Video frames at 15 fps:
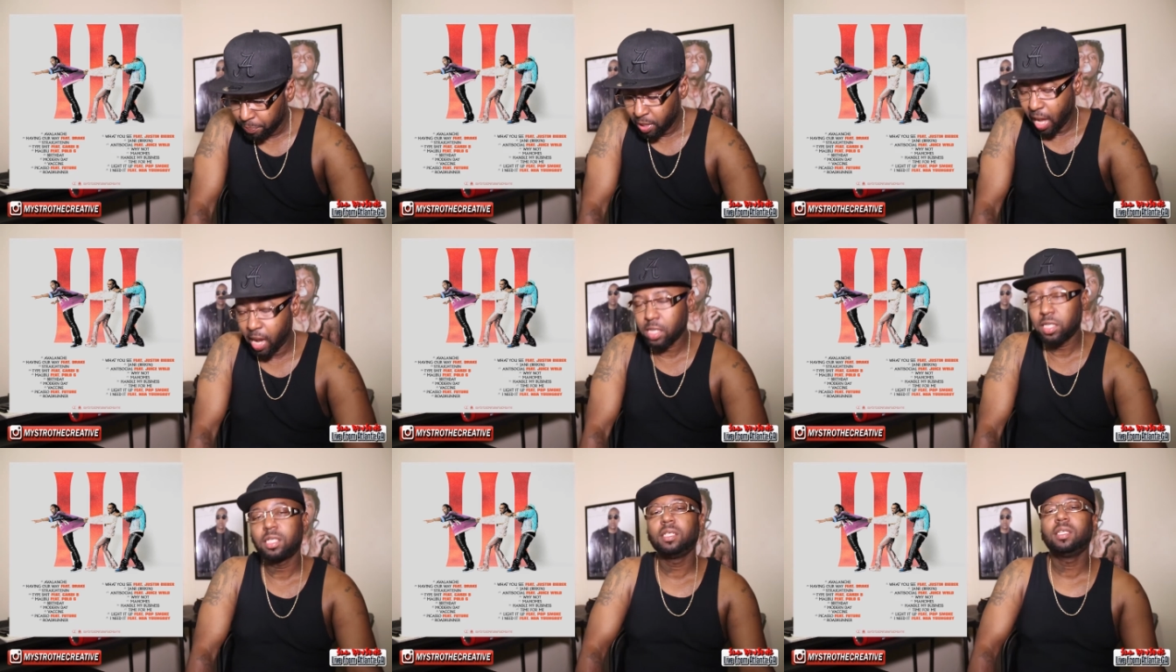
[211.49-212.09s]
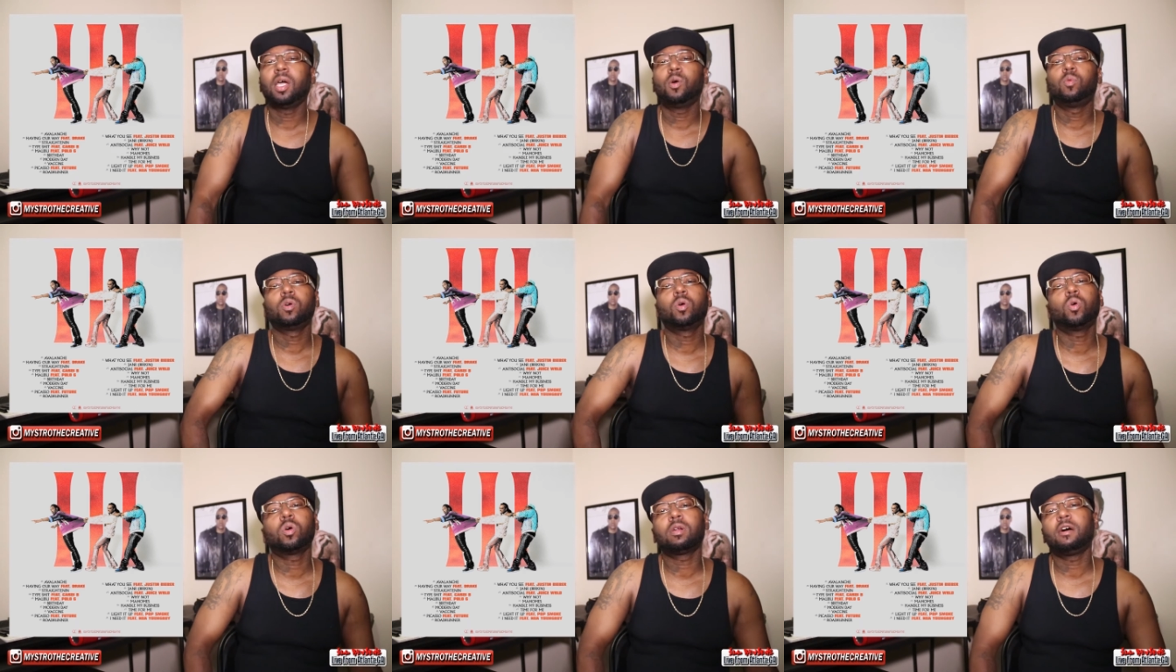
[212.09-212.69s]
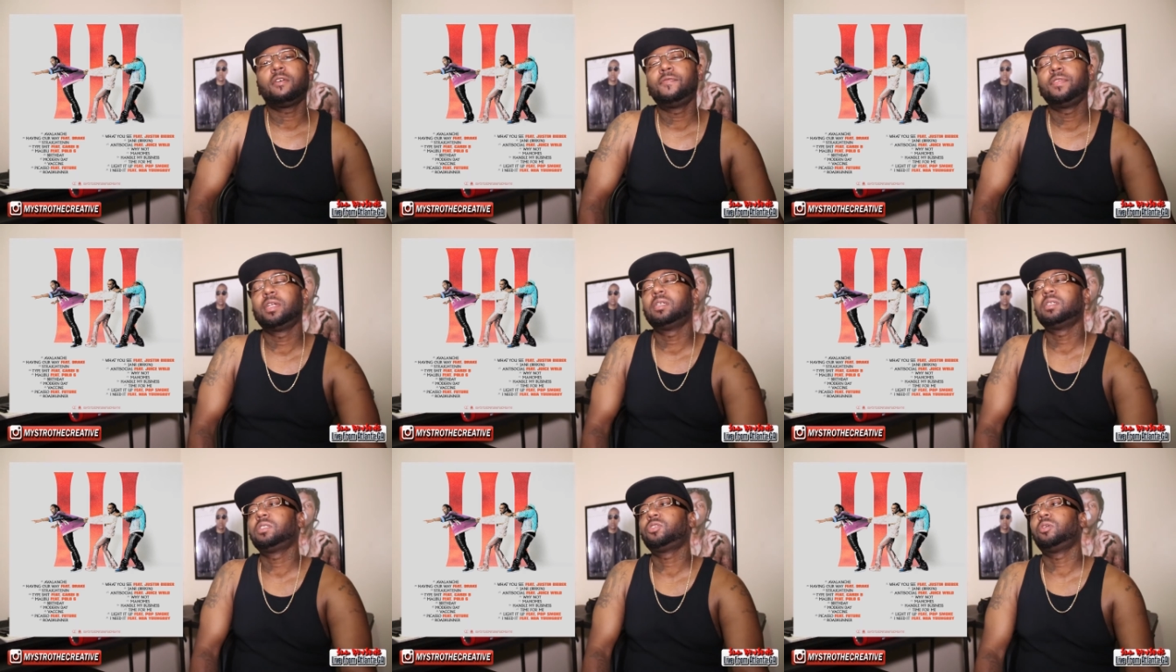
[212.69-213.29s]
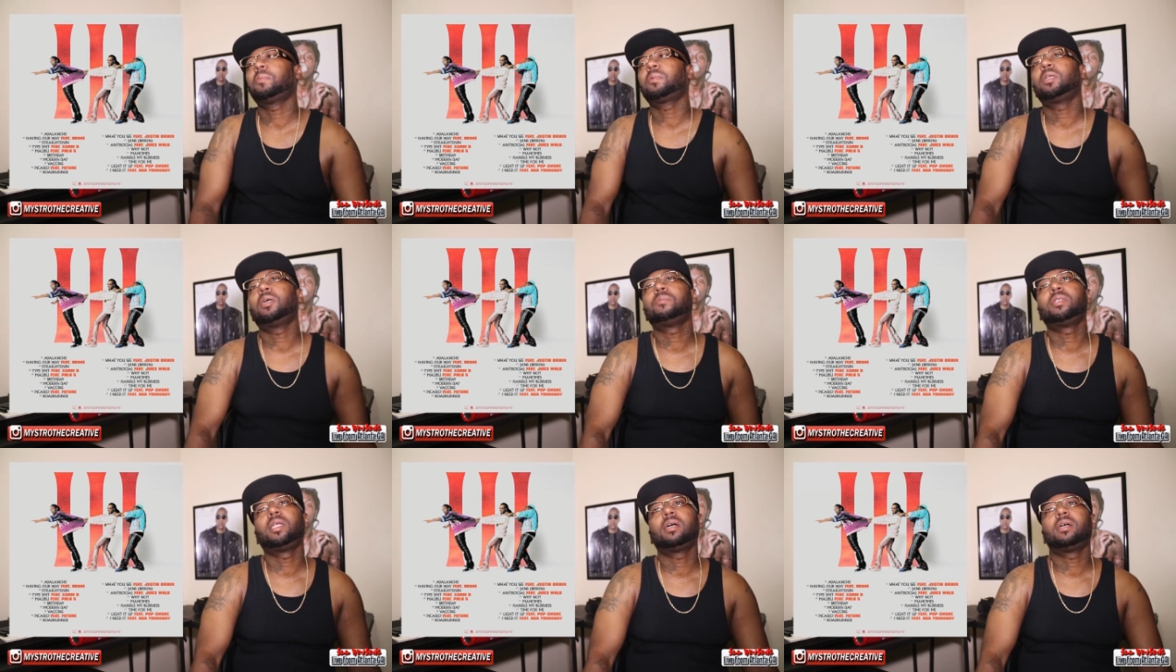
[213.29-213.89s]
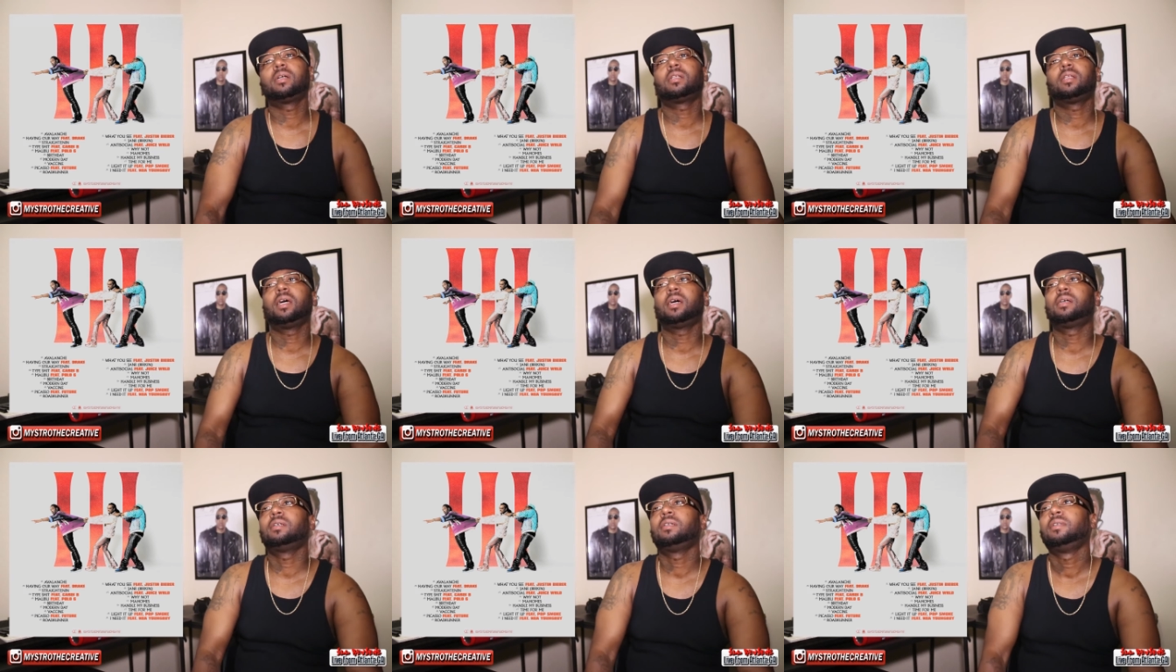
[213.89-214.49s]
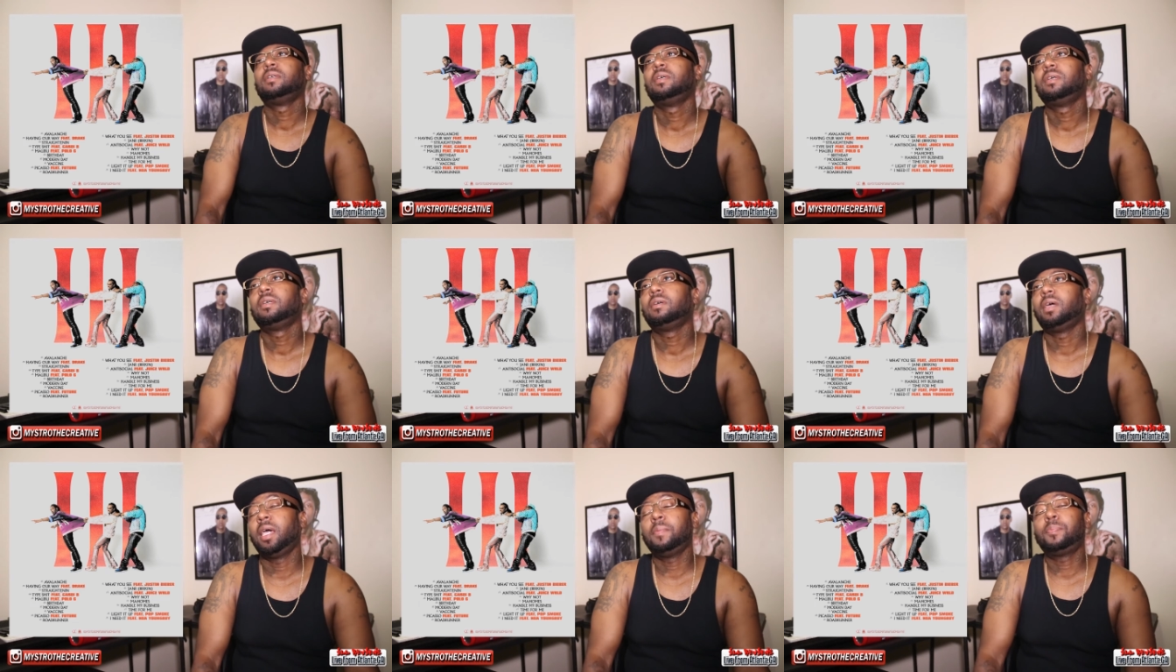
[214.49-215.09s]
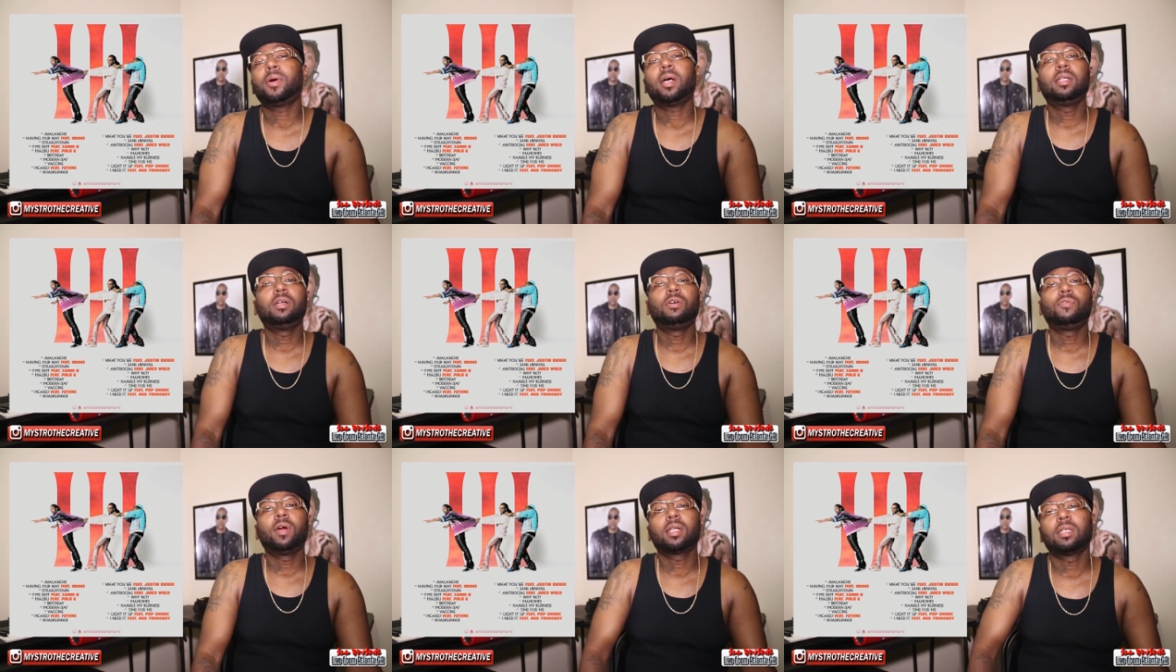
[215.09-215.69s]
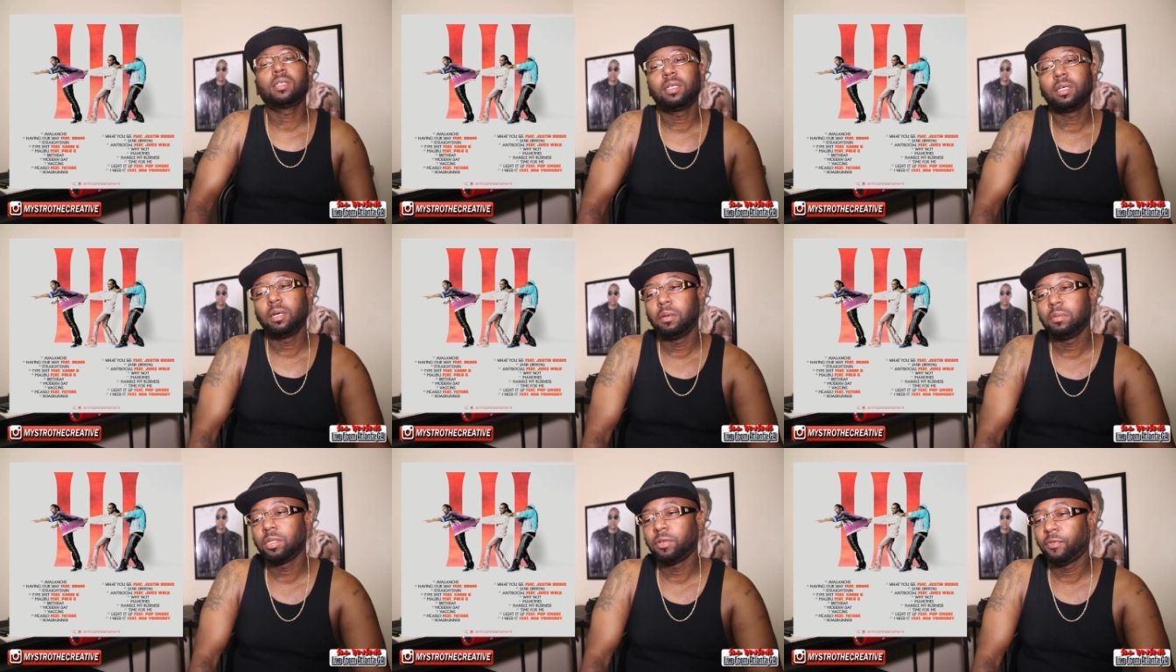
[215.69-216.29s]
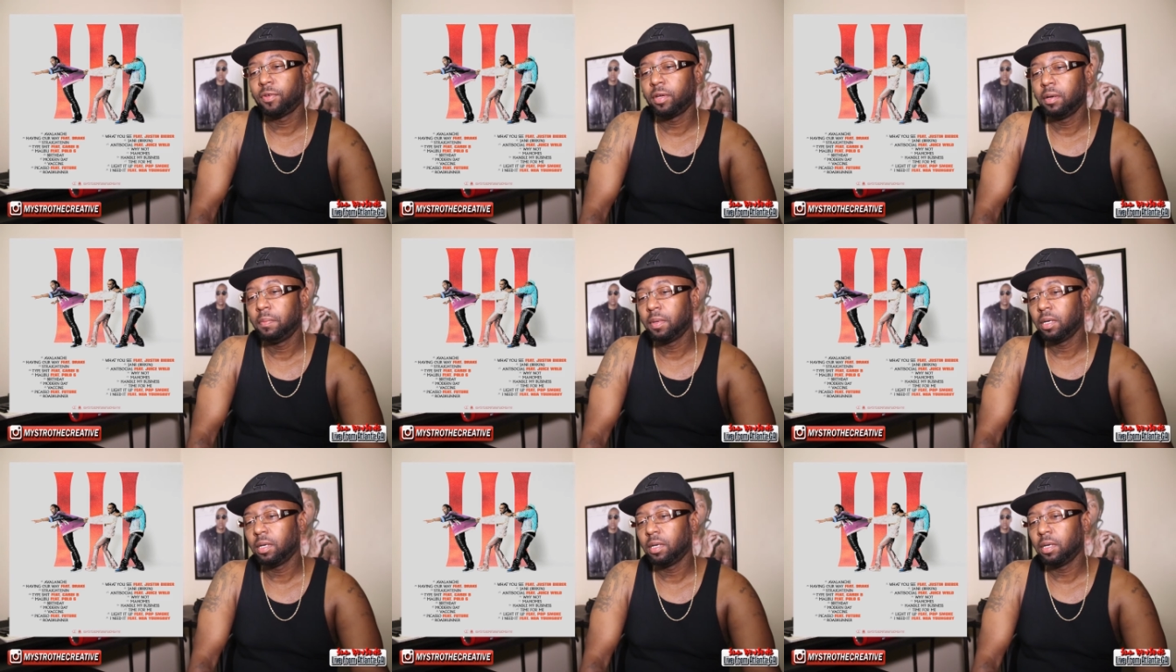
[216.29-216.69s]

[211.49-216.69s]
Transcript: I actually see that one going off in the strip clubs down here in Atlanta, and probably the regular clubs, you feel me?